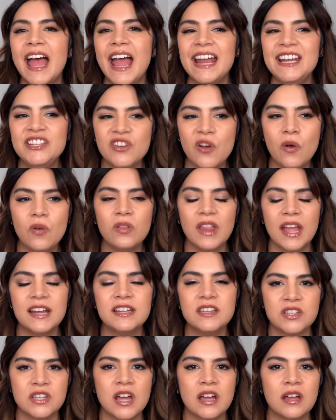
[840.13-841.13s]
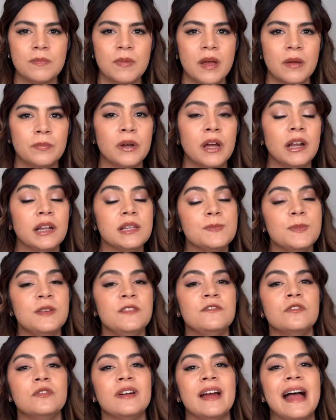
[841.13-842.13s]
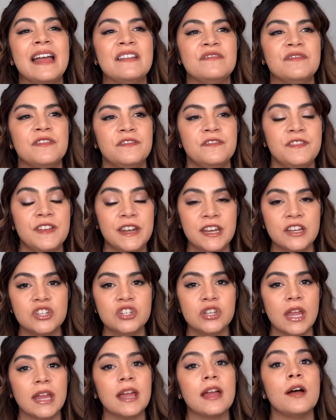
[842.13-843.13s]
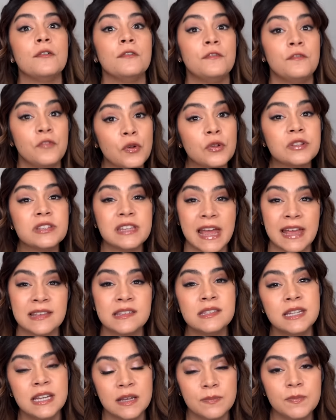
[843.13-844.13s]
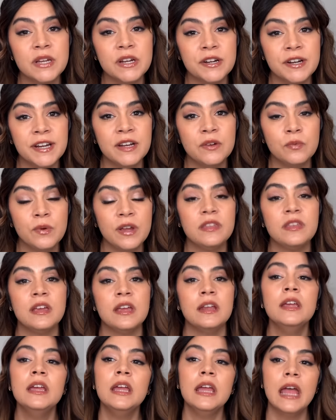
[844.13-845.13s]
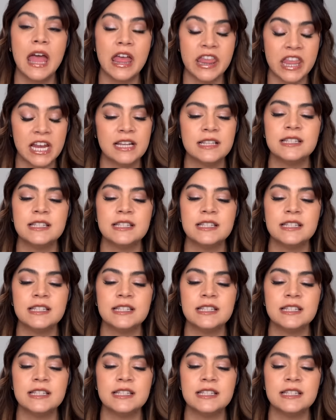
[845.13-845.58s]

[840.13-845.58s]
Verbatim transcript: I don't like to talk about products before I've finished like a full testing period with it and then